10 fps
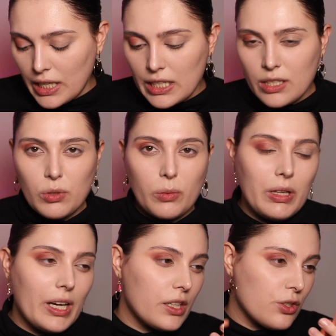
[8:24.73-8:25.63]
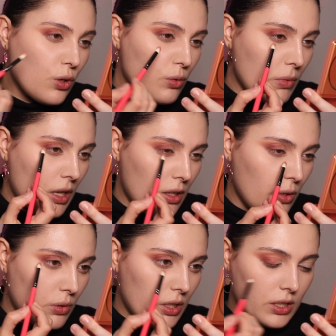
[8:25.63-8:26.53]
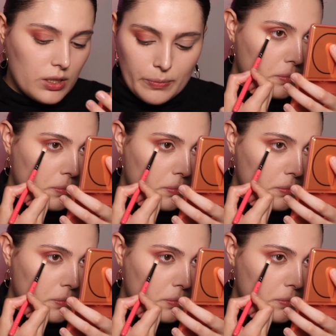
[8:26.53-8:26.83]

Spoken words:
and I will apply it on my lower lid.